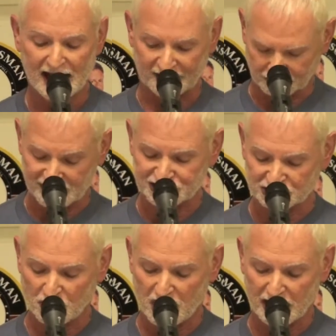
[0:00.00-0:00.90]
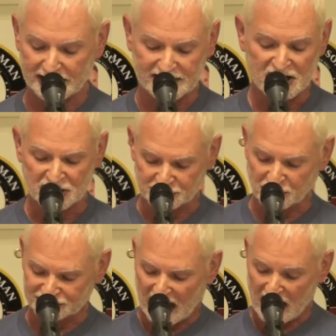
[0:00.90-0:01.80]
And the reason why is
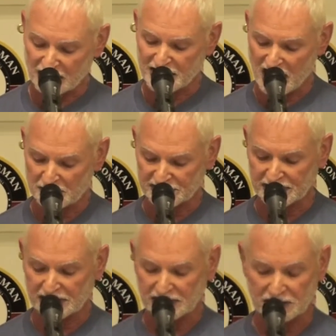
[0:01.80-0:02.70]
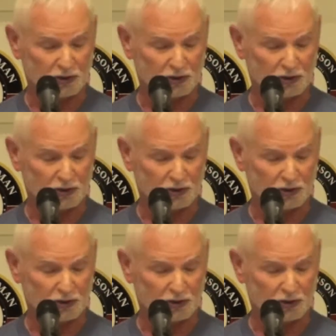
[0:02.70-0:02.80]
because our nominee,